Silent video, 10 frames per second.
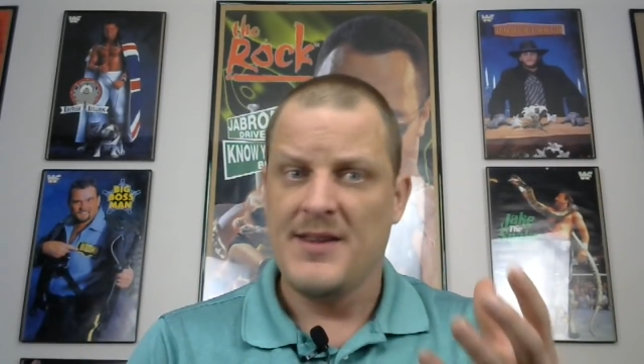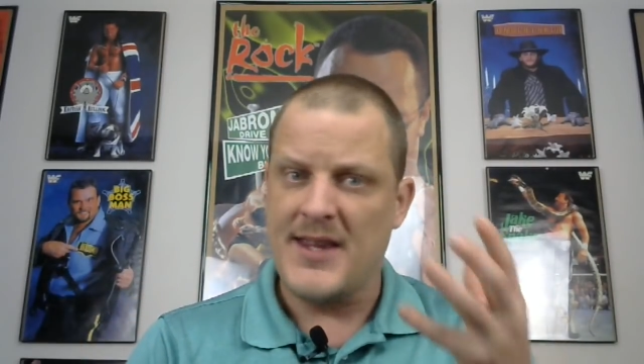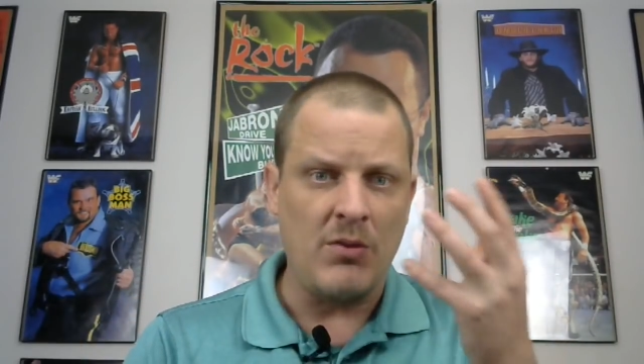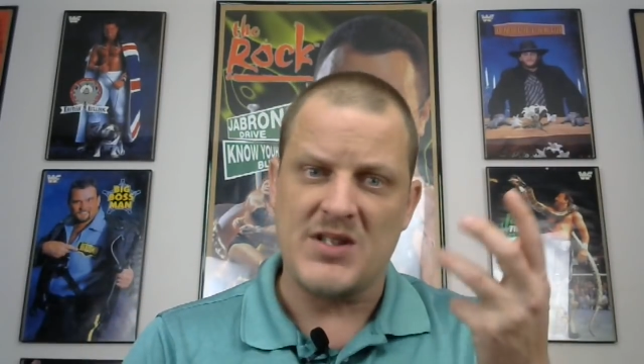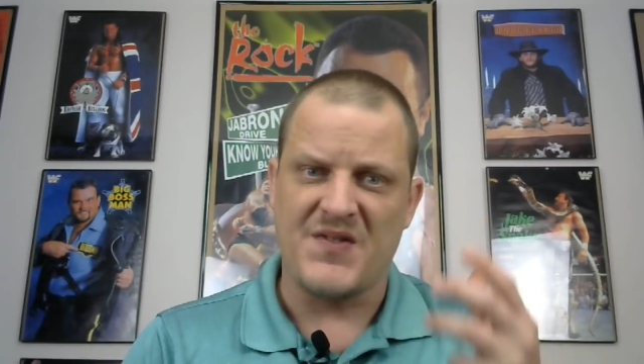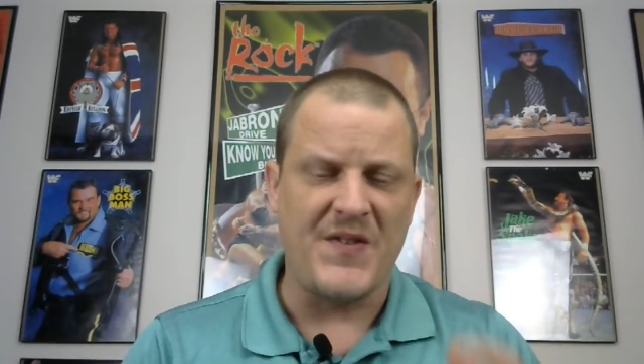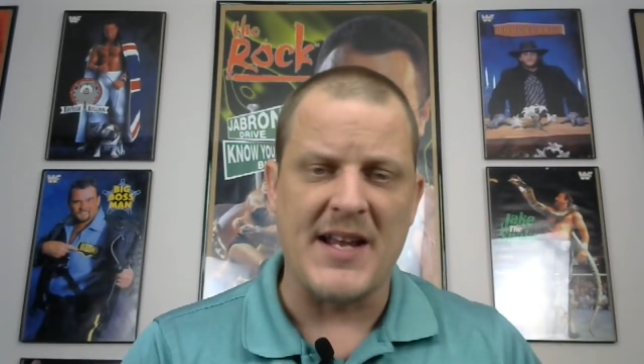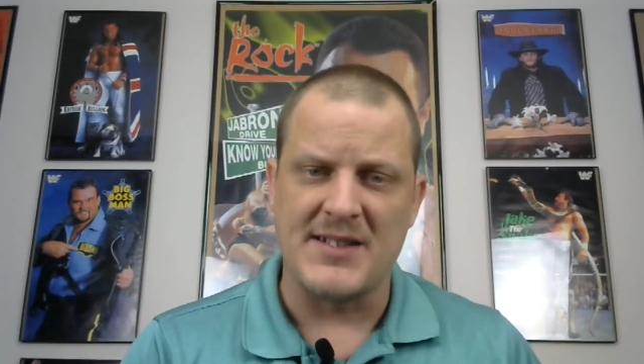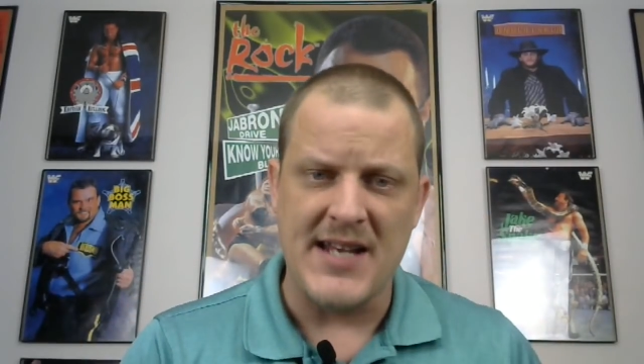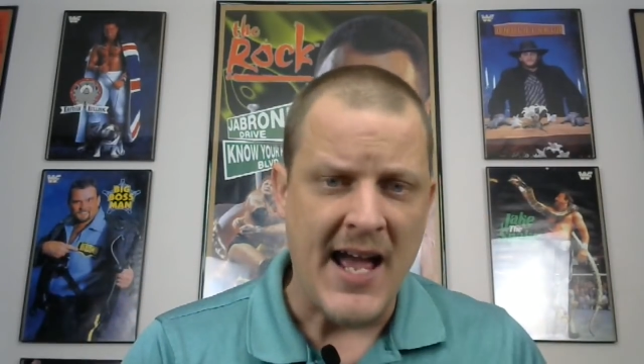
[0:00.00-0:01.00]
that it was
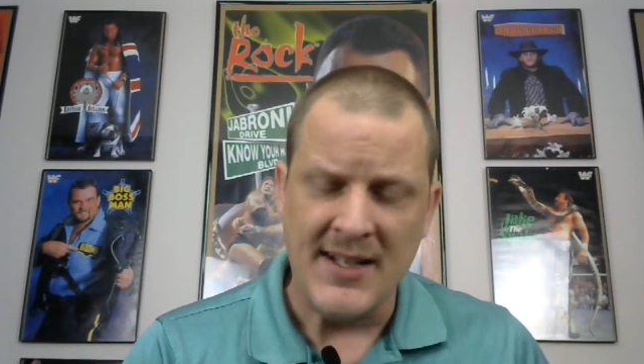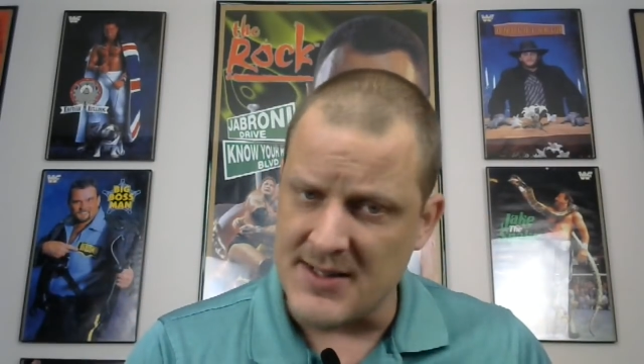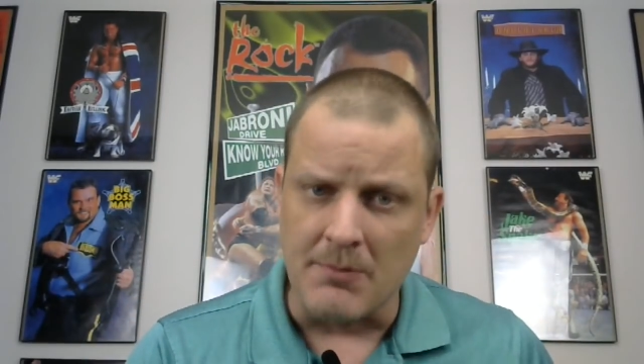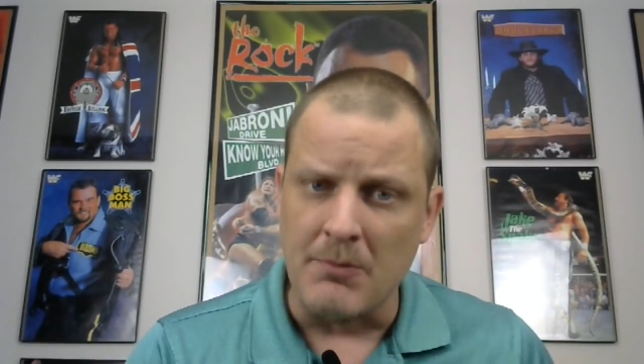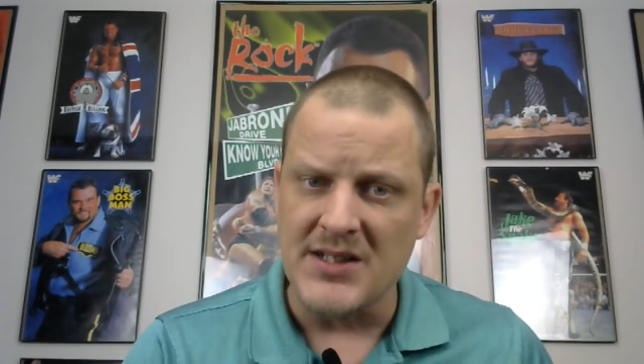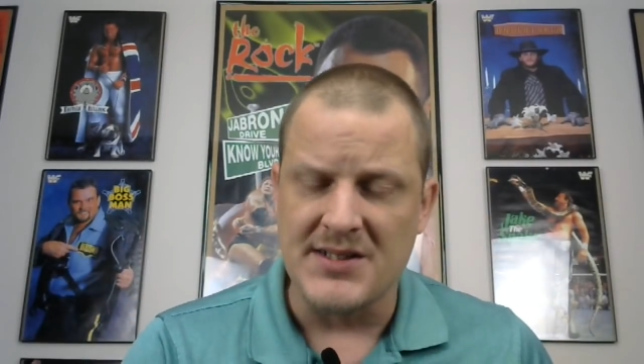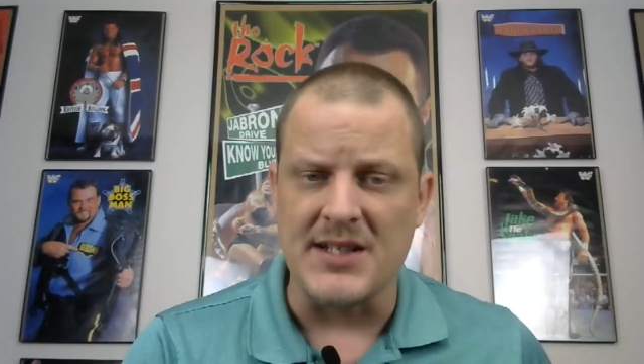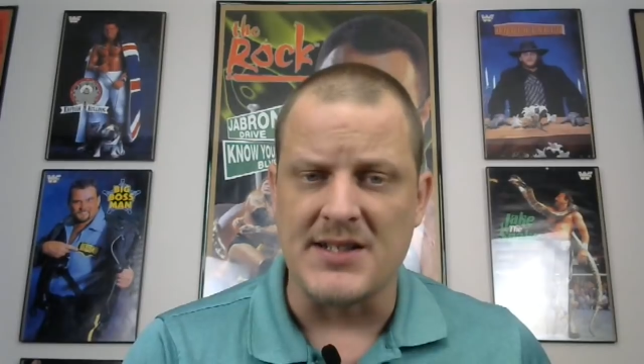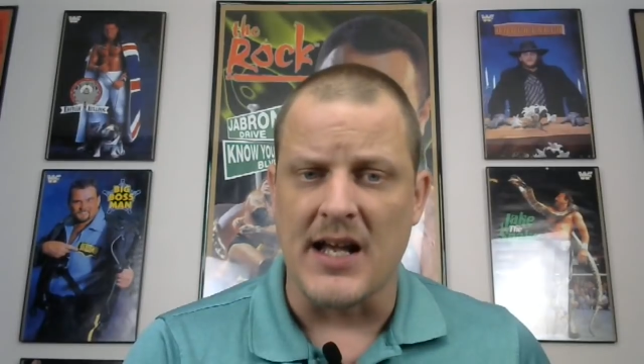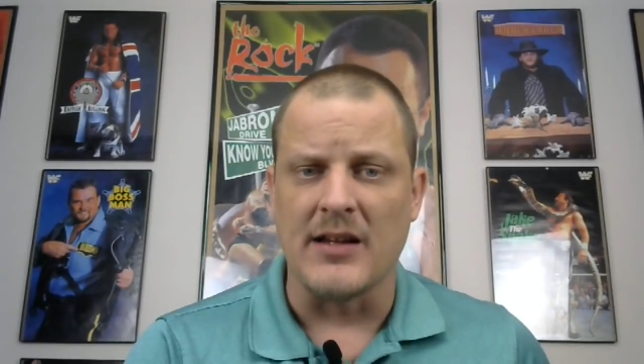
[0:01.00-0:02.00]
fantastic must
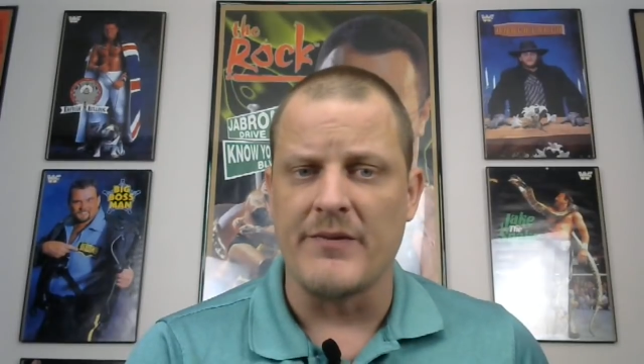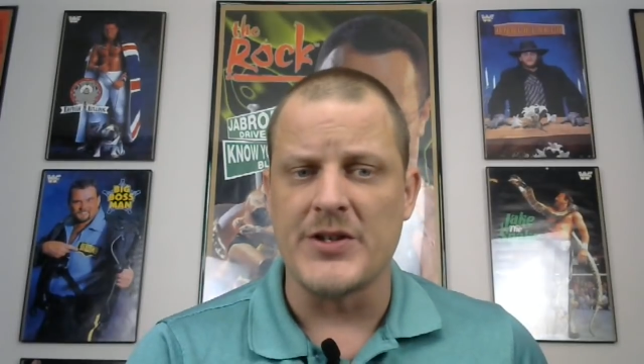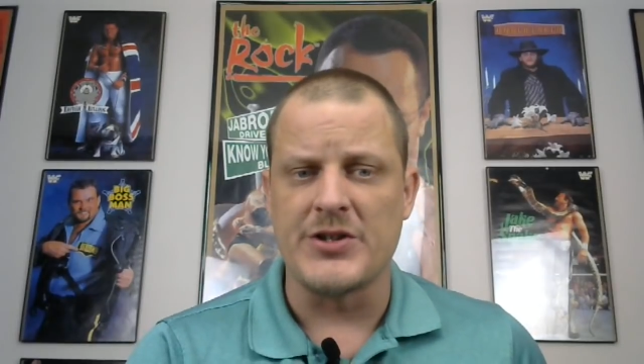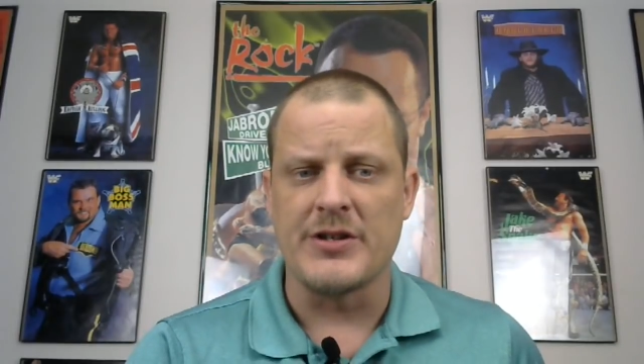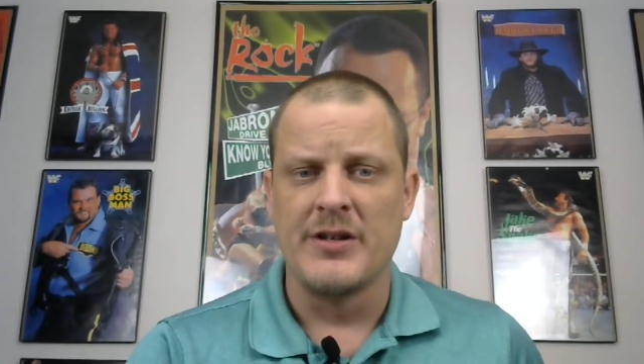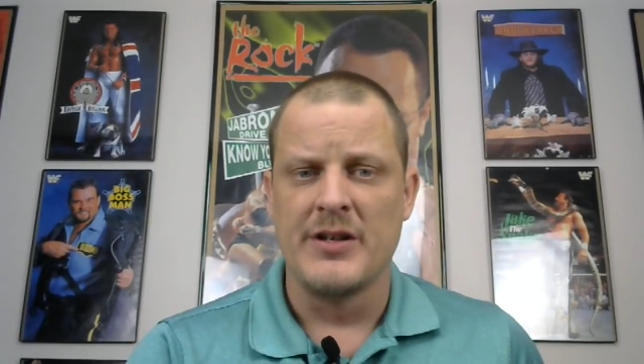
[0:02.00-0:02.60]
see television.